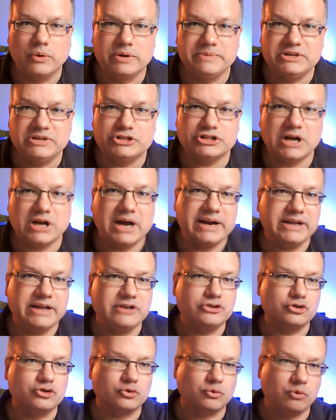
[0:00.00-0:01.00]
to be shining
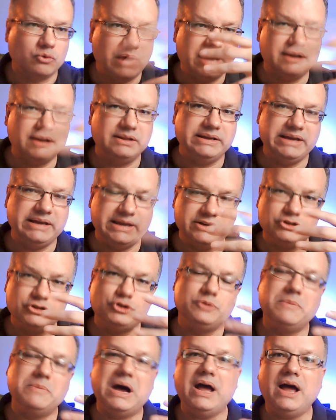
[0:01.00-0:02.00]
directly into
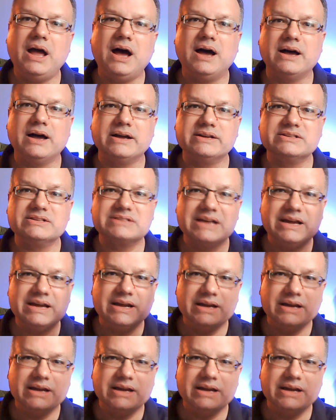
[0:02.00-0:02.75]
my eyes,